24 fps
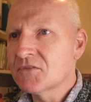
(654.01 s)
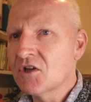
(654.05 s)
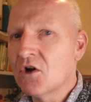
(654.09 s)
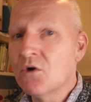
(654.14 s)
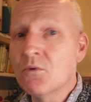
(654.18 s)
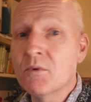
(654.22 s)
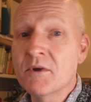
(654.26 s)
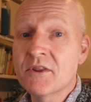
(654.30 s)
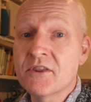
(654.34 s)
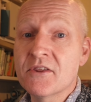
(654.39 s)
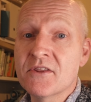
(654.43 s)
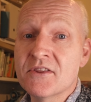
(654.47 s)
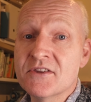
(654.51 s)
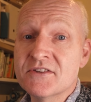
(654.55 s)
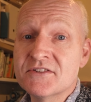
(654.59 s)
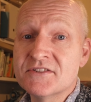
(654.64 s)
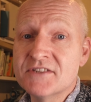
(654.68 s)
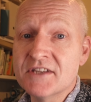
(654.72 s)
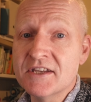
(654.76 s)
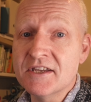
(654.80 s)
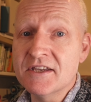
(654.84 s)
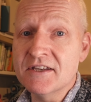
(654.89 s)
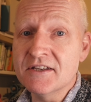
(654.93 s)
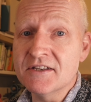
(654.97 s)
or whether the
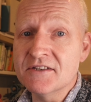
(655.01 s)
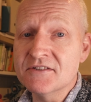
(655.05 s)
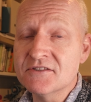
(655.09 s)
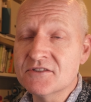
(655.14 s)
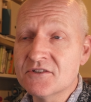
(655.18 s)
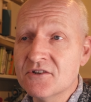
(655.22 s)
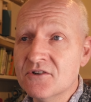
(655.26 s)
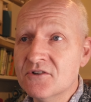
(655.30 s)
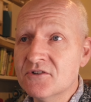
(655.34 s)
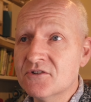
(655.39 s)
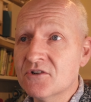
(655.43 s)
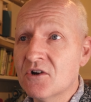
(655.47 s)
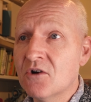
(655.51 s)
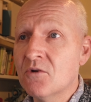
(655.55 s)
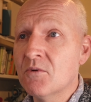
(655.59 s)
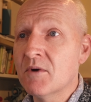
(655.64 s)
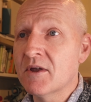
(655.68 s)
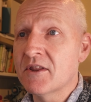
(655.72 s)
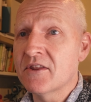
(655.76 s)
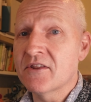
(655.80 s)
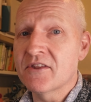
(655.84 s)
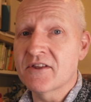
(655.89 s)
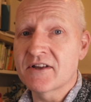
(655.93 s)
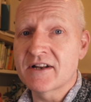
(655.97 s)
seeing is good, or
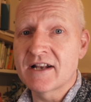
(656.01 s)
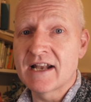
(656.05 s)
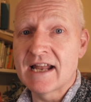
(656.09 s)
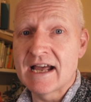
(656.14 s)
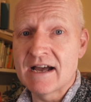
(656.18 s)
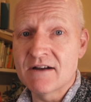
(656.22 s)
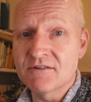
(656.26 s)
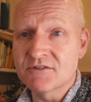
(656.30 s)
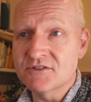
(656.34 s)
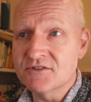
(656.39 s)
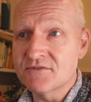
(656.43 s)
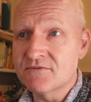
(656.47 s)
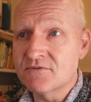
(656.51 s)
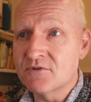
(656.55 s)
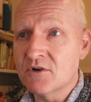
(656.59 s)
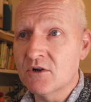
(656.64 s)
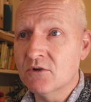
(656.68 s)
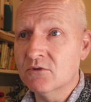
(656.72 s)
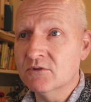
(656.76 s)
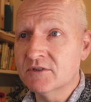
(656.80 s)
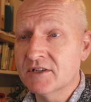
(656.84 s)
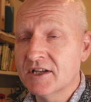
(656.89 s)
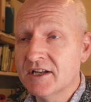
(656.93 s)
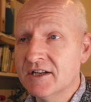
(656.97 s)
whether the clouds have
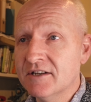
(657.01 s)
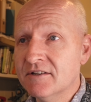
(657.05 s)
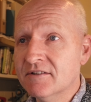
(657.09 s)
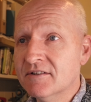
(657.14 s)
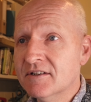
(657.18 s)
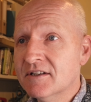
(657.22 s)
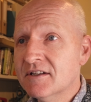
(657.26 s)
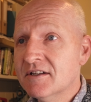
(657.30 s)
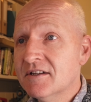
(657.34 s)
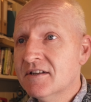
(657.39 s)
rolled in.